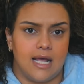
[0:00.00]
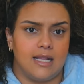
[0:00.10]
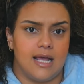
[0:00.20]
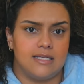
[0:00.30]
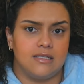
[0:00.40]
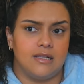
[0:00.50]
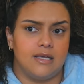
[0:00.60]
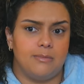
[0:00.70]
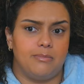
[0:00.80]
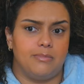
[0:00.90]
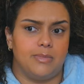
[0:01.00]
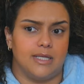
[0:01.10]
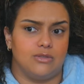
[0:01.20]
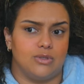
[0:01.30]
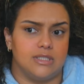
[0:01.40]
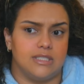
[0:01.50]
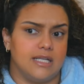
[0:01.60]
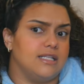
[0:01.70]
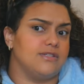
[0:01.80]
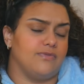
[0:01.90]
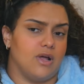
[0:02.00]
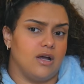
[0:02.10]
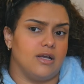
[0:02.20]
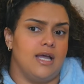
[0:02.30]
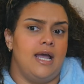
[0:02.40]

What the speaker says: that last clip, like in this vlog,